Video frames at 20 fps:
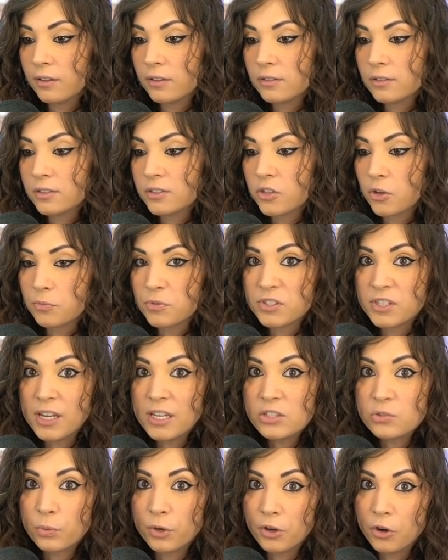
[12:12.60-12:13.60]
some
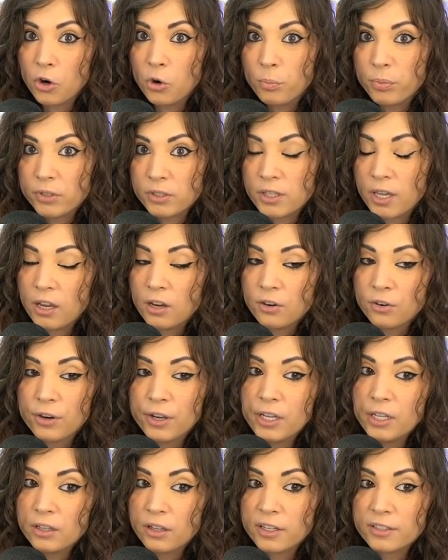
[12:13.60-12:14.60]
states went open
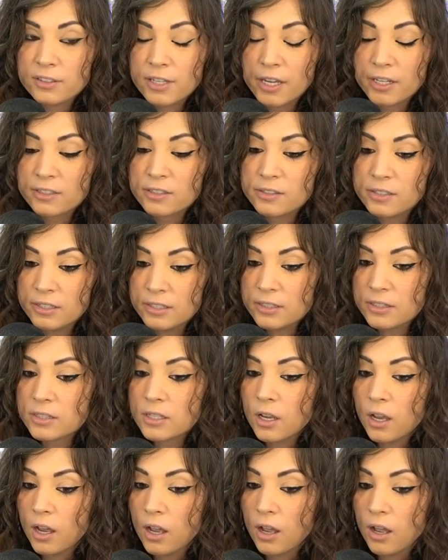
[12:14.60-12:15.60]
carry, like Texas,
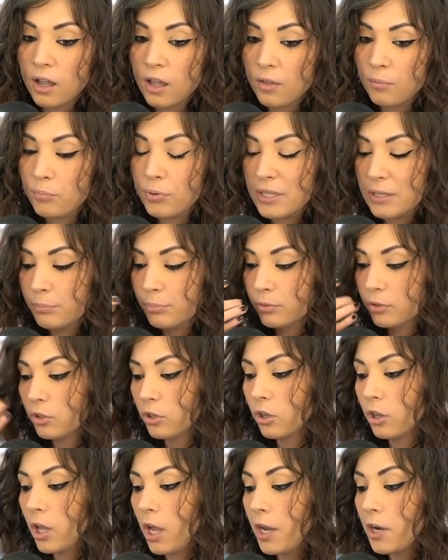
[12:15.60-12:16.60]
people
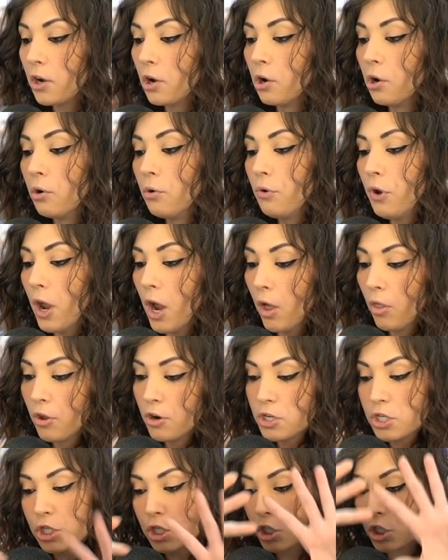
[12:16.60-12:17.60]
are like, oh, now
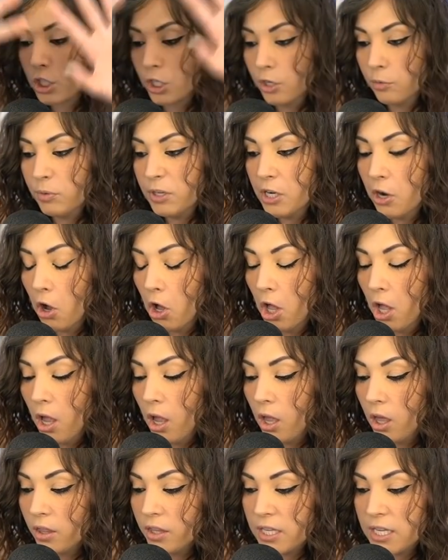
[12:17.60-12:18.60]
there's just going to be
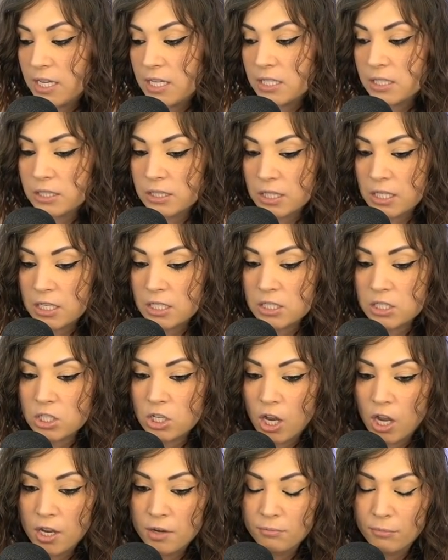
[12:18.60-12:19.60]
all these
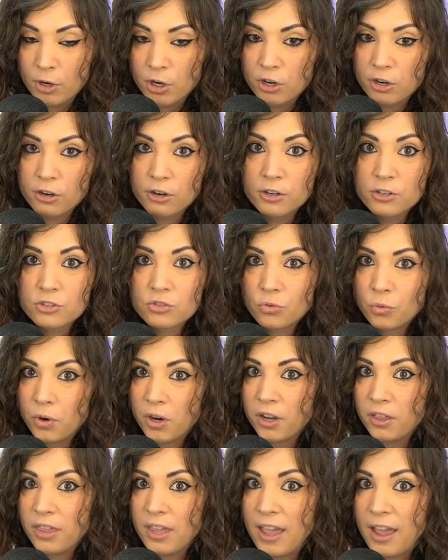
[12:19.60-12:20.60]
gun murders. Where
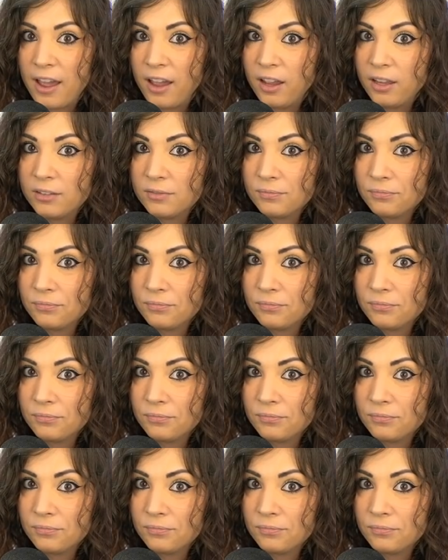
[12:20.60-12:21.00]
are they at?